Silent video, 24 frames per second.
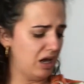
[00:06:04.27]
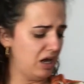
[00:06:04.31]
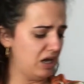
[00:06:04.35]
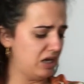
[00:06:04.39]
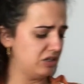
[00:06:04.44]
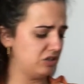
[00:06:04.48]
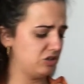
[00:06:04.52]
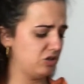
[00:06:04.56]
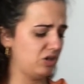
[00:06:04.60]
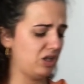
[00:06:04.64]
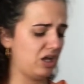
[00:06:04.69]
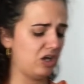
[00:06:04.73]

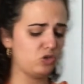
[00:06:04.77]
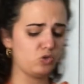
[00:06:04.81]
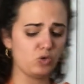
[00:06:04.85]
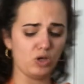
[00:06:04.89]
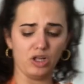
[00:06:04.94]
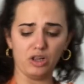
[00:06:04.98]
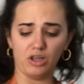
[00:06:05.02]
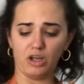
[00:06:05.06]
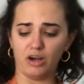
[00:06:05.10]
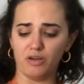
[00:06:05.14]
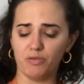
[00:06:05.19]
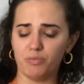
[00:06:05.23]
and so that's why
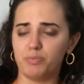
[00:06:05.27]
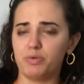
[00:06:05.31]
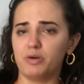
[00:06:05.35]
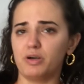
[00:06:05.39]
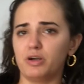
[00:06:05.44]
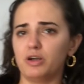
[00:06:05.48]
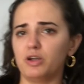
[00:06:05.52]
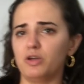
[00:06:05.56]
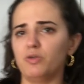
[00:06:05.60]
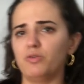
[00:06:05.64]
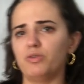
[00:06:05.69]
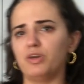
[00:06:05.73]
a lot of
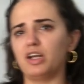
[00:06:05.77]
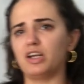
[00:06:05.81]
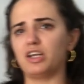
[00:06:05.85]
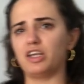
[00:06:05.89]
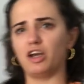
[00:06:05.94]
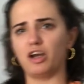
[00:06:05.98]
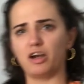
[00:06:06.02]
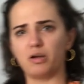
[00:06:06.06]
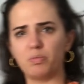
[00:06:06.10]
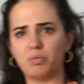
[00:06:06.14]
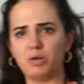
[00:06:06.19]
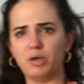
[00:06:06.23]
Peruvian
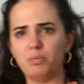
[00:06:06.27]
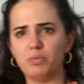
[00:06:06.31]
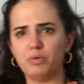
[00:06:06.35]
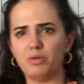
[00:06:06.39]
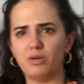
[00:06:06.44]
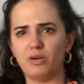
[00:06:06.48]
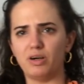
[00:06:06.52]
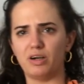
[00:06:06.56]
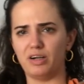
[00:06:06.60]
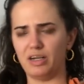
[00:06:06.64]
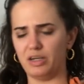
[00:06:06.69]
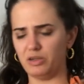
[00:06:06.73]
young people
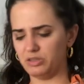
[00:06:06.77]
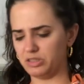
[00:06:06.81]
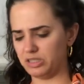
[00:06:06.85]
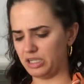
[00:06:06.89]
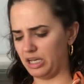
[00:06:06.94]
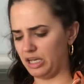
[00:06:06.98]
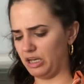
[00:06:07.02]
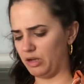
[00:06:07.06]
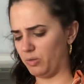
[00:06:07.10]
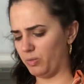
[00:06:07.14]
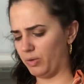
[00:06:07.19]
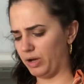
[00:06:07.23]
are now
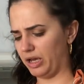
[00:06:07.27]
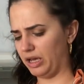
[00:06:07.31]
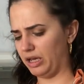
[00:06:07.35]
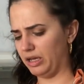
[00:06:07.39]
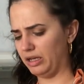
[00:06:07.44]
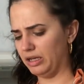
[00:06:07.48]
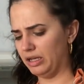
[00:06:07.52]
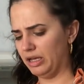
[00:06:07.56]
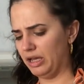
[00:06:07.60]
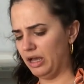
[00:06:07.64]
saying whey.